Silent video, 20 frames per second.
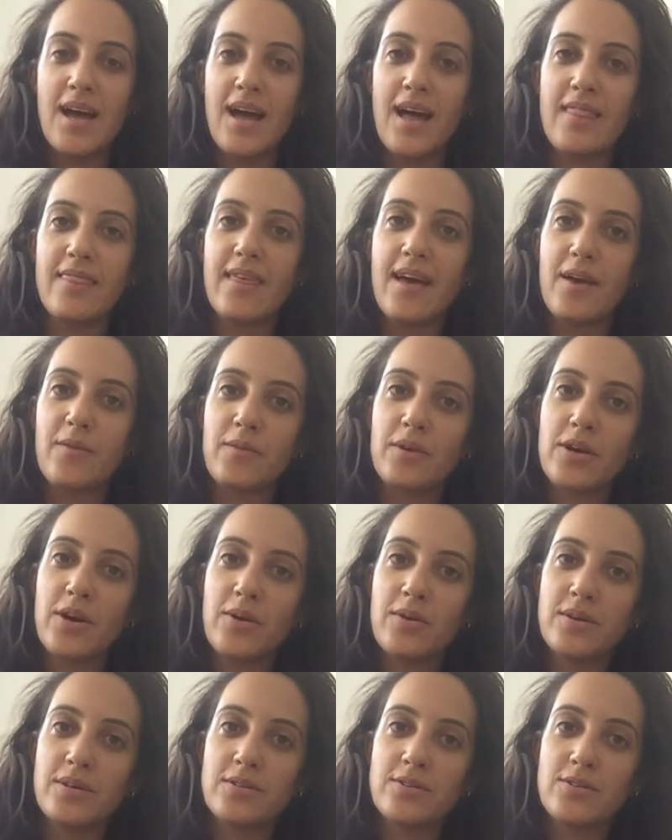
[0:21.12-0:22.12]
And then we're
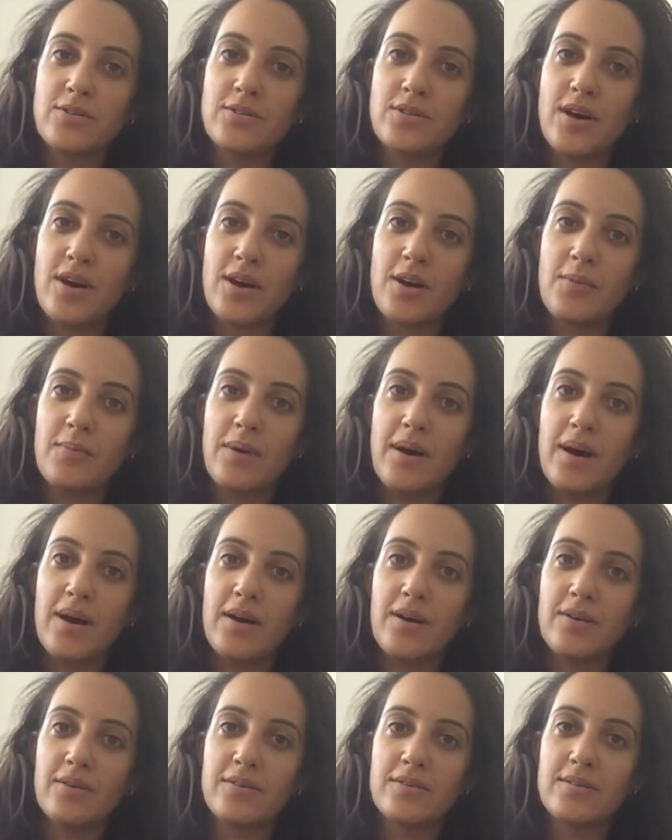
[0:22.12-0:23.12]
going to talk
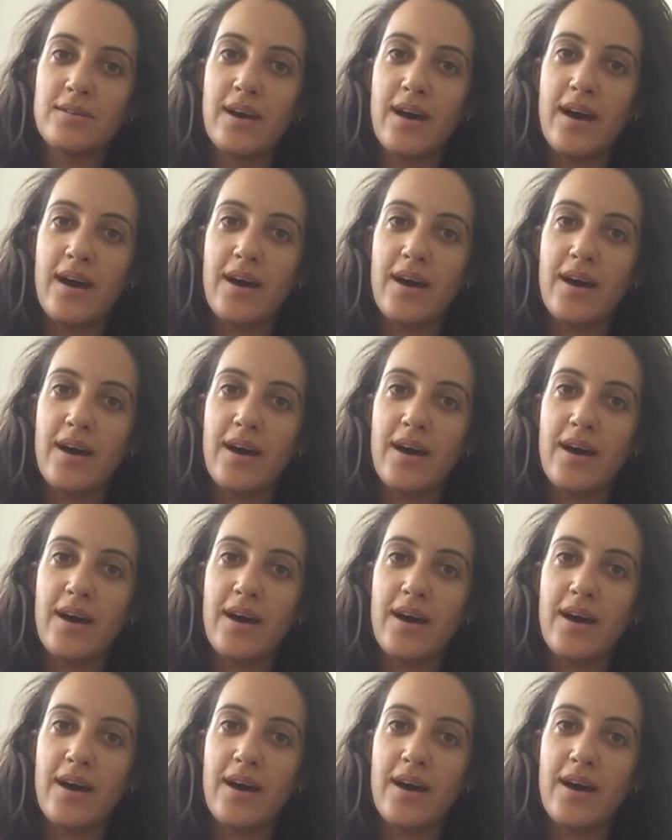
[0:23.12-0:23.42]
about